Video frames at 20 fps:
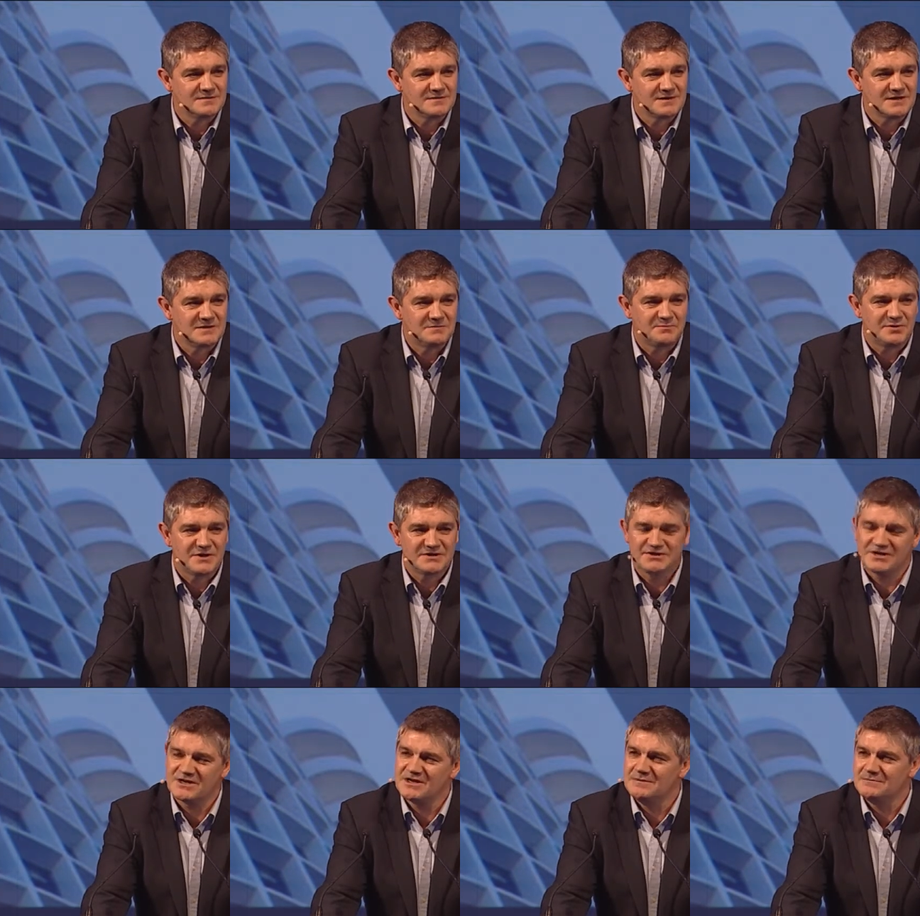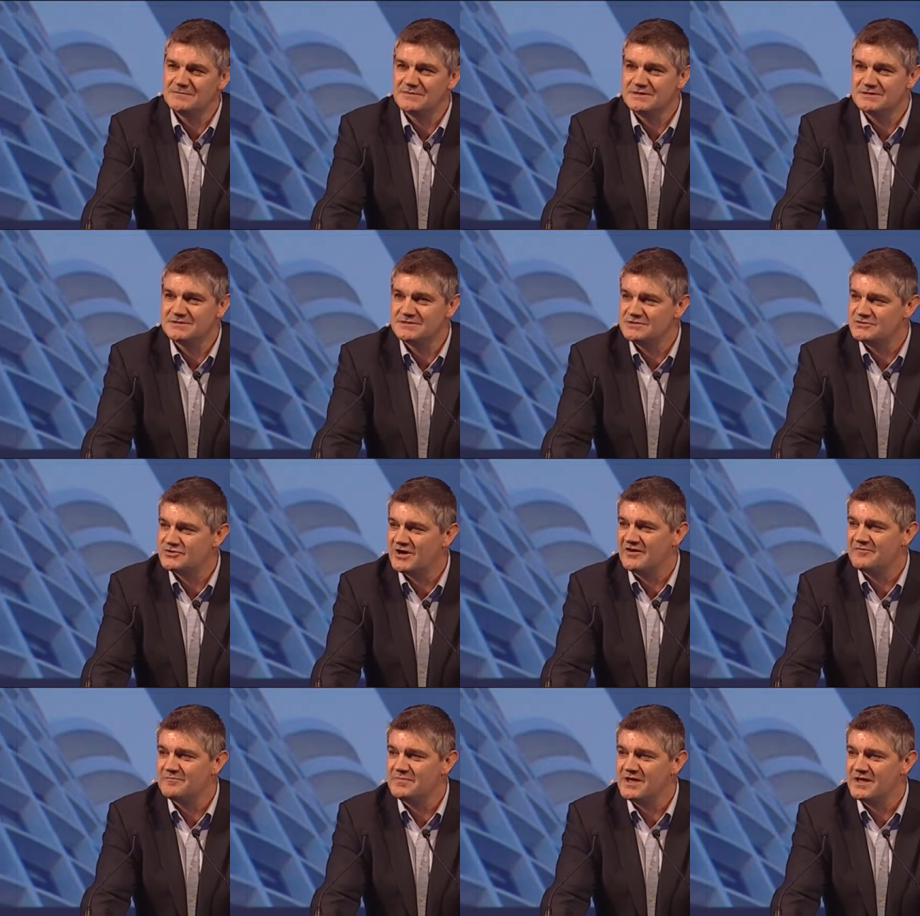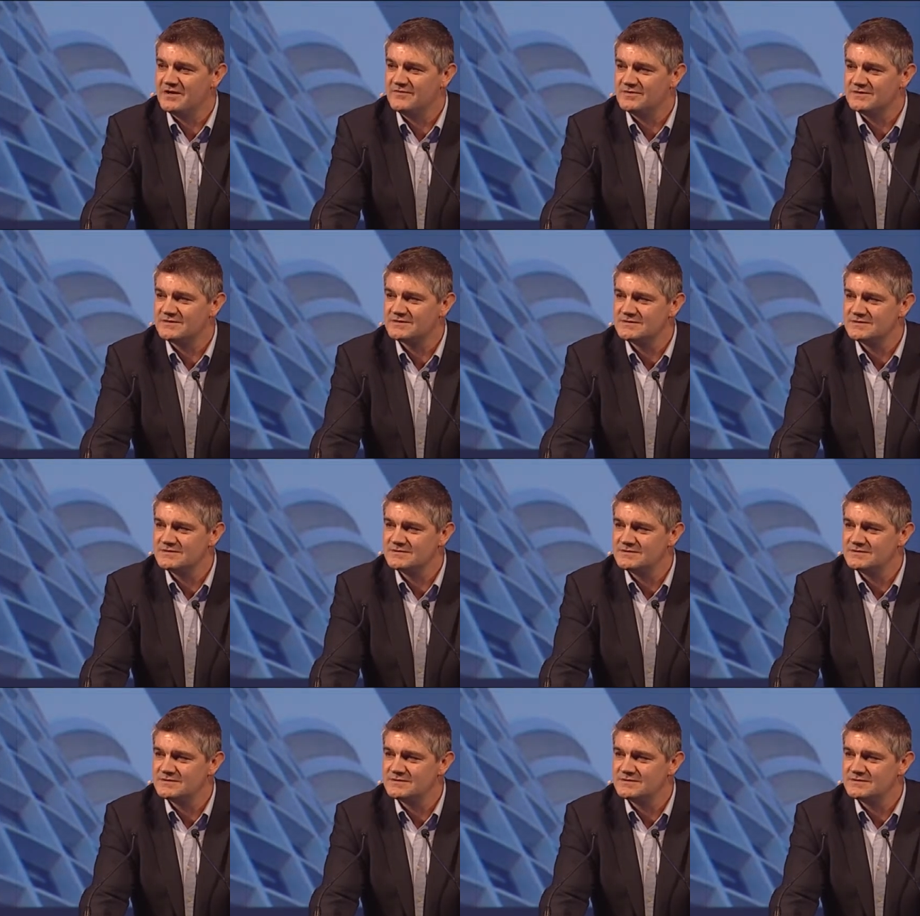can pressure companies and drive behaviors.